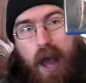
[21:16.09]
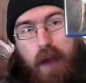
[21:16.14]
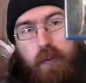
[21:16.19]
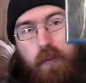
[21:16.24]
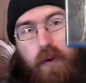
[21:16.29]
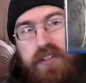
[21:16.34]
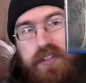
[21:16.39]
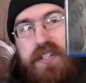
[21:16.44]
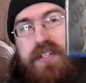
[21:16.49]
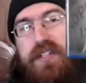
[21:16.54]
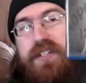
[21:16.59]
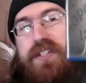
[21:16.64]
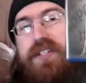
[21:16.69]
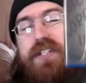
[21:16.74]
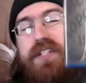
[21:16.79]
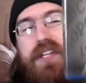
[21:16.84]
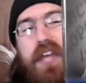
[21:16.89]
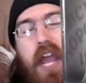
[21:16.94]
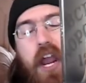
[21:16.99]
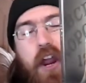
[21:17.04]
I wasn't
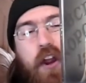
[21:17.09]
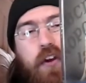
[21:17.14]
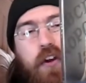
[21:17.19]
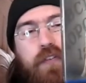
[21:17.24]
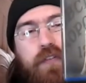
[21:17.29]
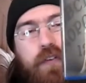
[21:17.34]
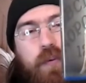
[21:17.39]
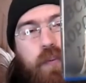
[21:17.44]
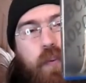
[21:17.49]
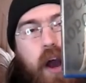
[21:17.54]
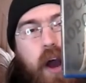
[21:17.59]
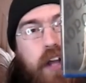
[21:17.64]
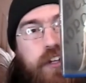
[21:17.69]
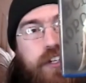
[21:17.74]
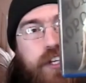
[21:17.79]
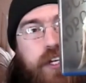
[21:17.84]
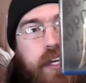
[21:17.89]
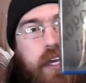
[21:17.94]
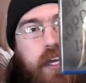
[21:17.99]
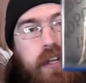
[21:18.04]
scared from
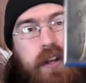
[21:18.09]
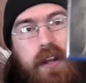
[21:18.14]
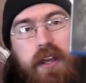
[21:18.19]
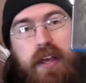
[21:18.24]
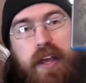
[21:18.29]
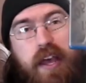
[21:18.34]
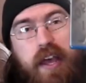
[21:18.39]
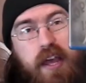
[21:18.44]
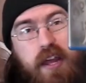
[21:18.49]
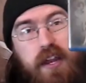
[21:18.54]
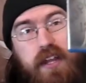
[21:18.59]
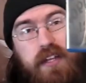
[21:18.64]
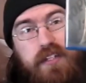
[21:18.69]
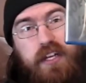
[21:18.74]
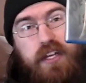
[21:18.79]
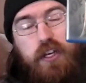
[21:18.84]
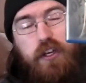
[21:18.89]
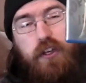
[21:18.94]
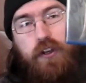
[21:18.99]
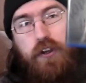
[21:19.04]
watching it, it is
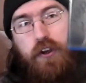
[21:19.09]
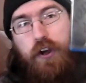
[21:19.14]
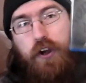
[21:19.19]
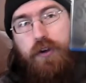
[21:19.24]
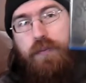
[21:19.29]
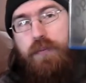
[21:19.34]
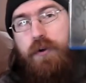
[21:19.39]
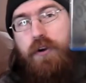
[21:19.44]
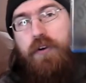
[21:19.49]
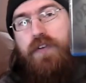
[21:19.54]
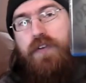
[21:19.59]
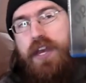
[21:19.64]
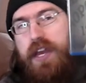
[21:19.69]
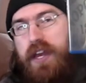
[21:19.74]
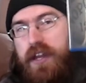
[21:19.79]
a good movie.